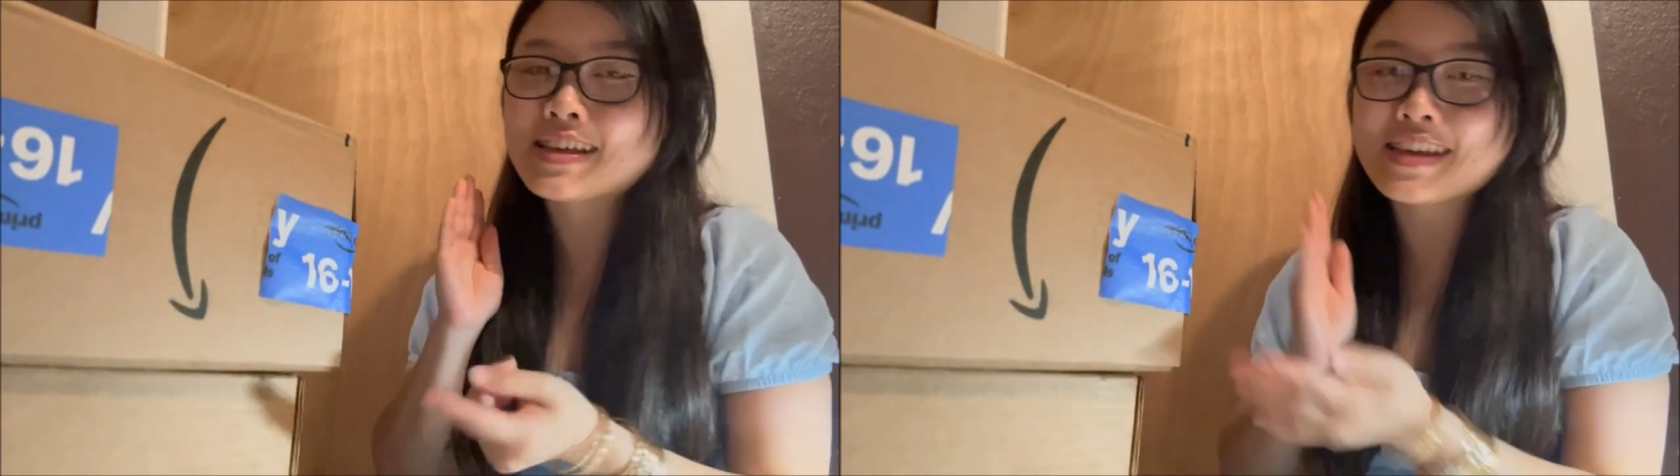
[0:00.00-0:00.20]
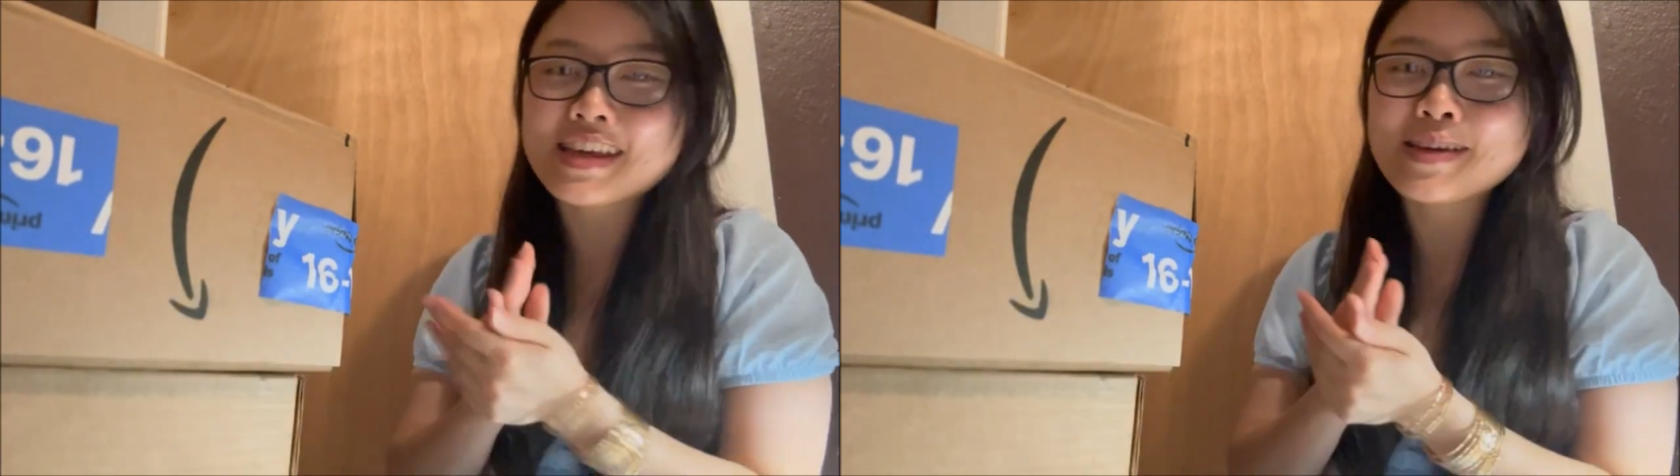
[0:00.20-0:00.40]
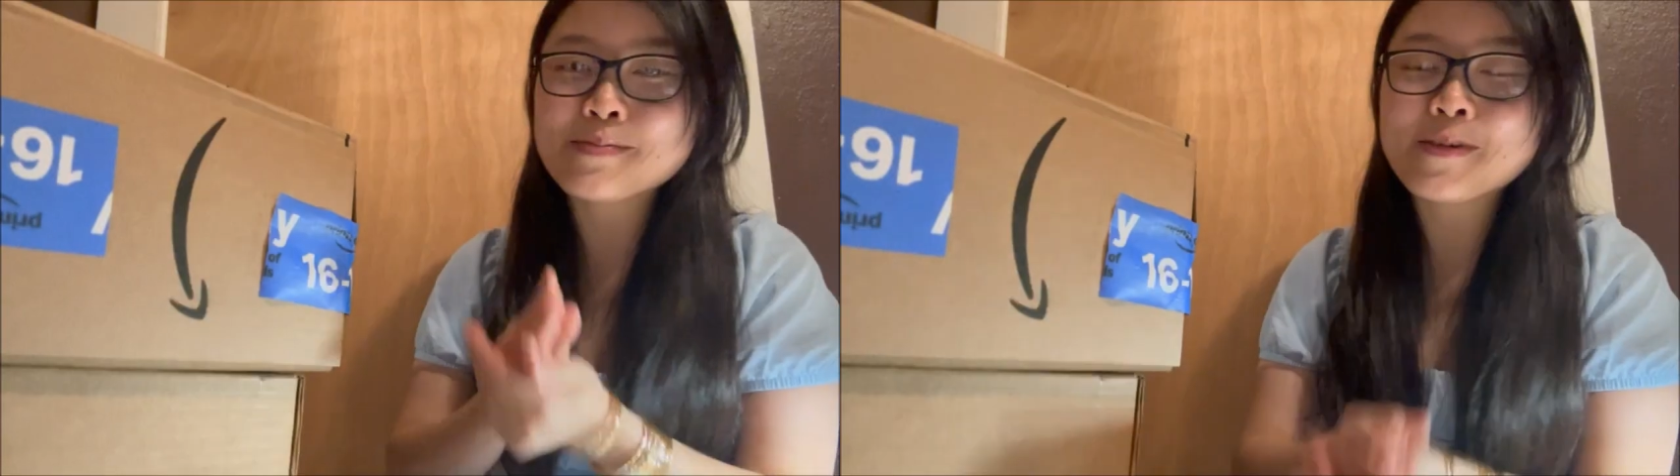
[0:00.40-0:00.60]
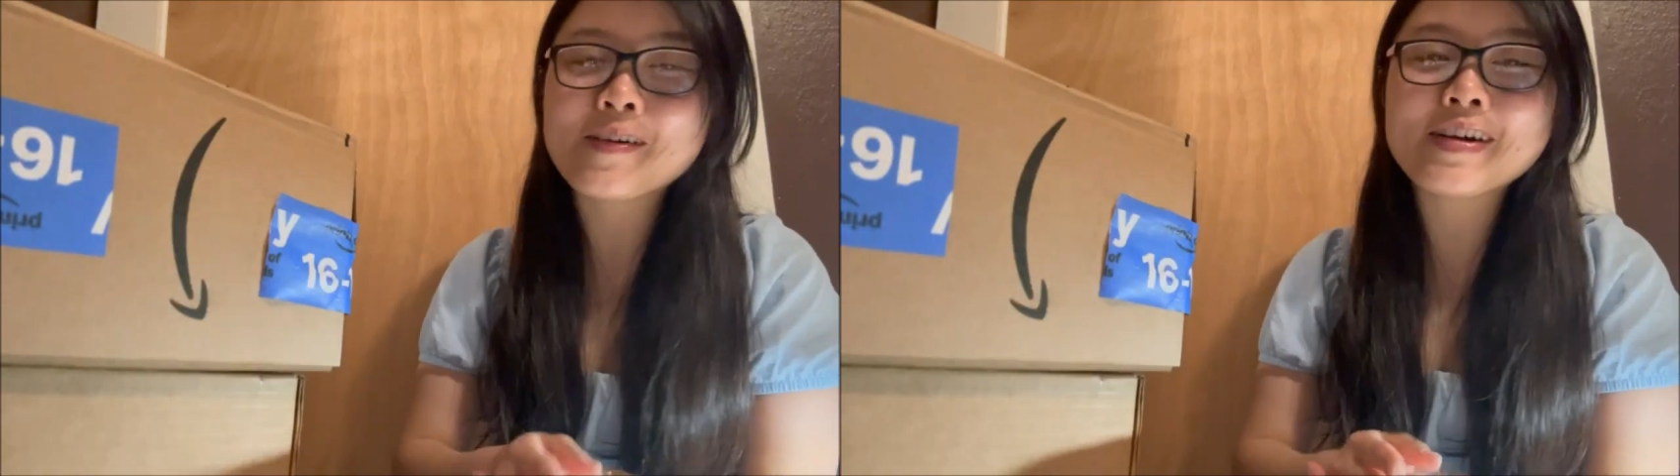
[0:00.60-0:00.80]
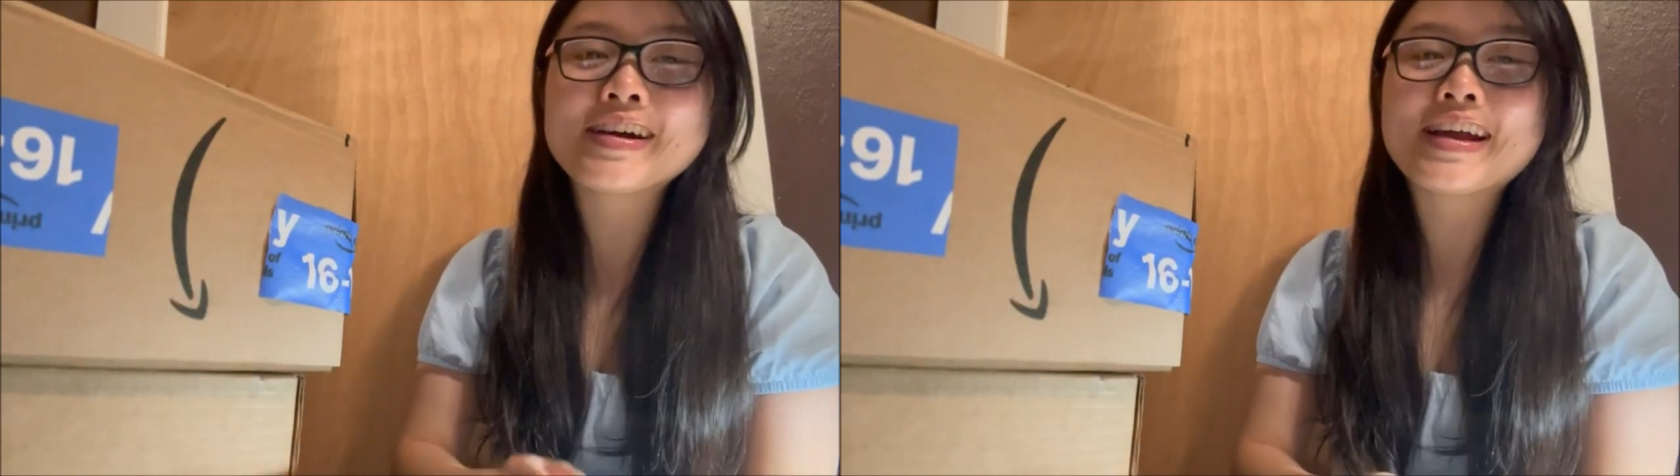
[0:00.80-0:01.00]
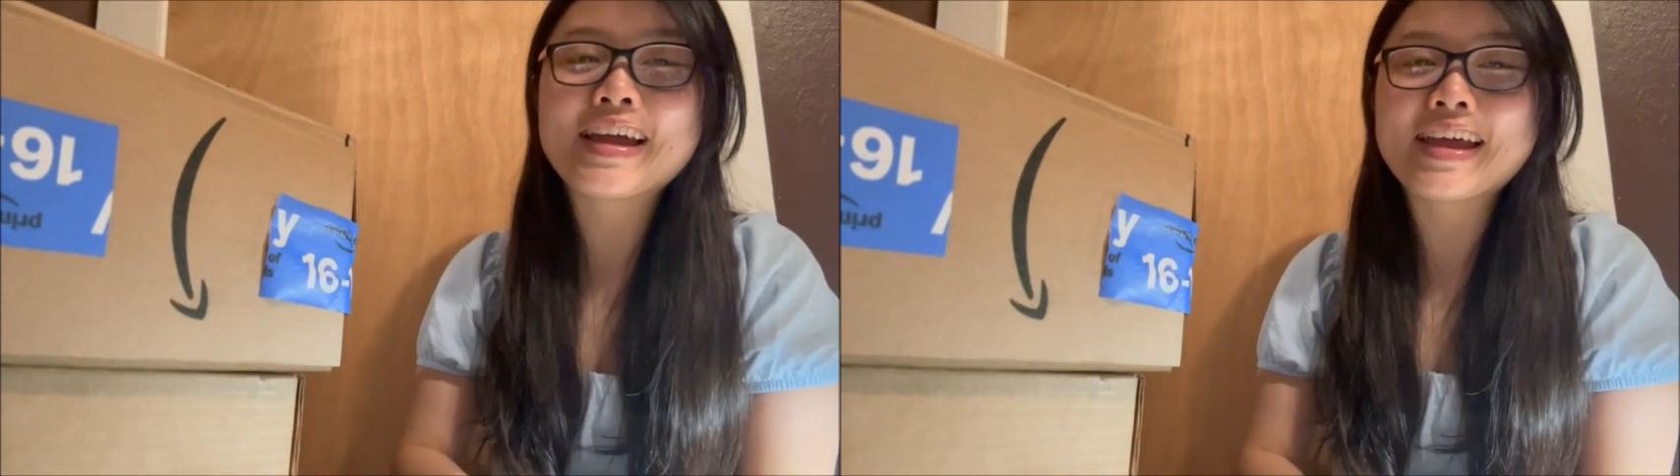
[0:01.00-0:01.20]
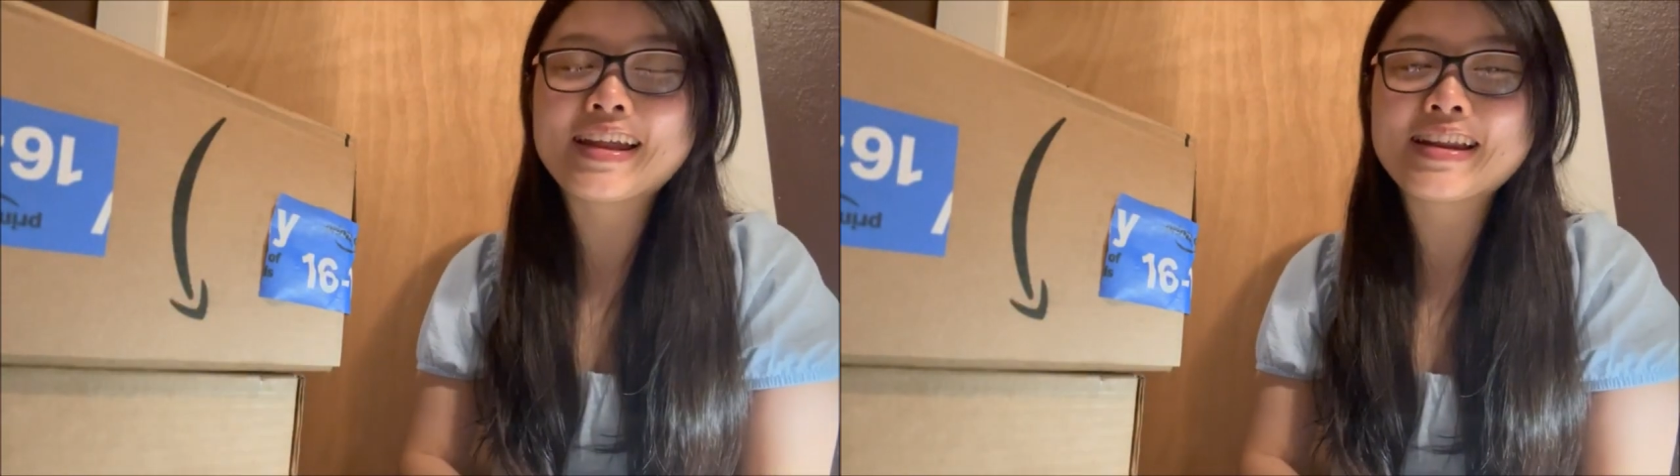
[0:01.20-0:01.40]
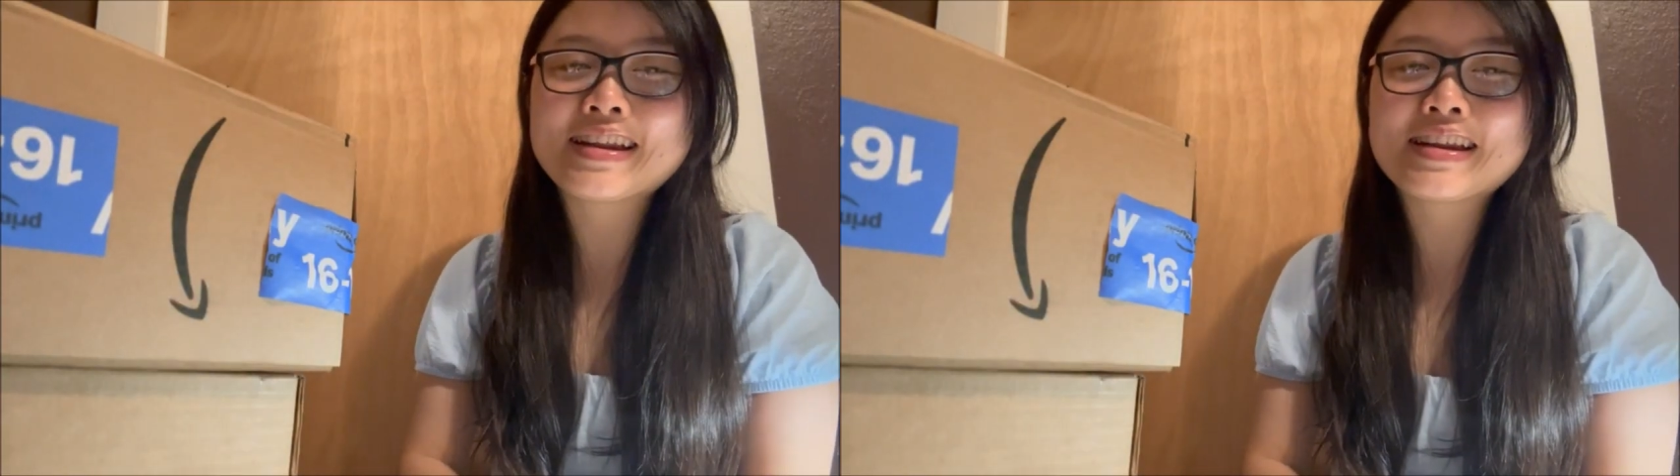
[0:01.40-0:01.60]
keyboard,
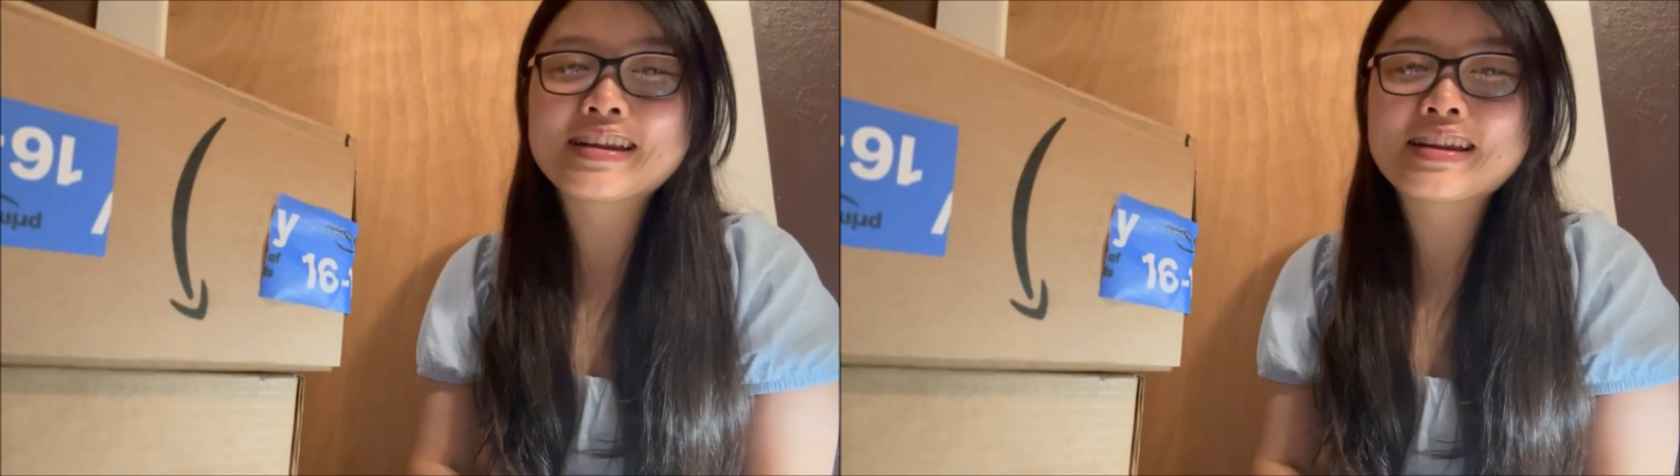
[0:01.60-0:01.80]
and